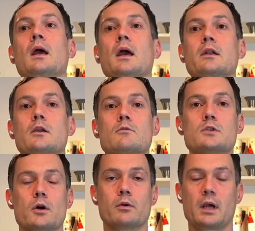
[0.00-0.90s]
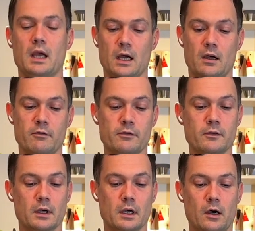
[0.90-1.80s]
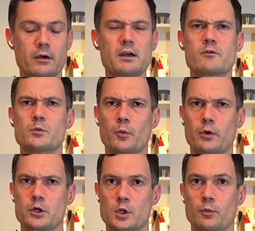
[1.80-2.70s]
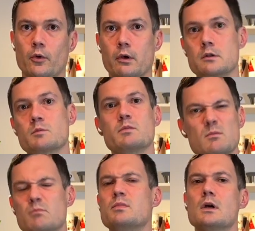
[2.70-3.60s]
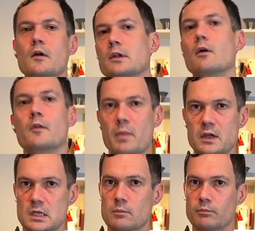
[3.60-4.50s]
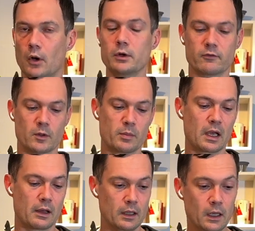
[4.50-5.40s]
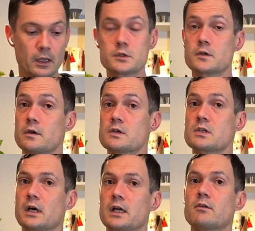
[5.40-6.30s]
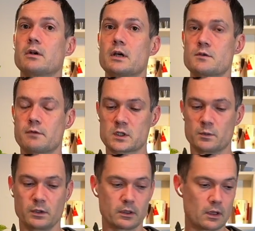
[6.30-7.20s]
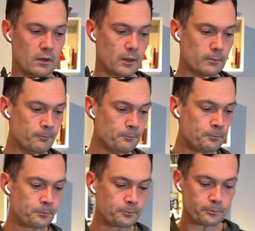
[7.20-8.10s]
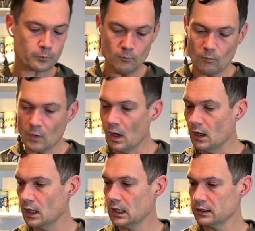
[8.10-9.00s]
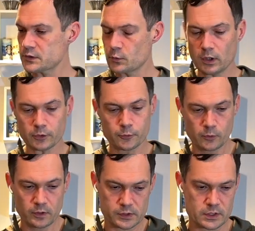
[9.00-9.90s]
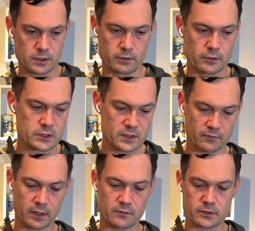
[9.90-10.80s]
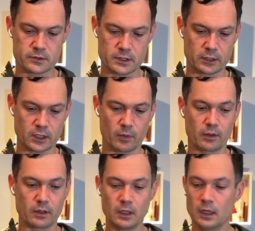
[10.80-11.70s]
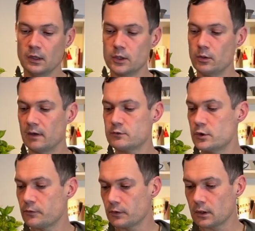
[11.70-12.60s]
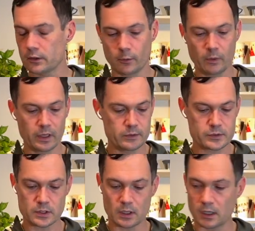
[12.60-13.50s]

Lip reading: and you don't have uncomfortable pressure points beyond the basic bulk of the pant. So there is a kind of a nice flexibility there. Let's walk through the exterior since I've kind of started talking about it. You have two different colorways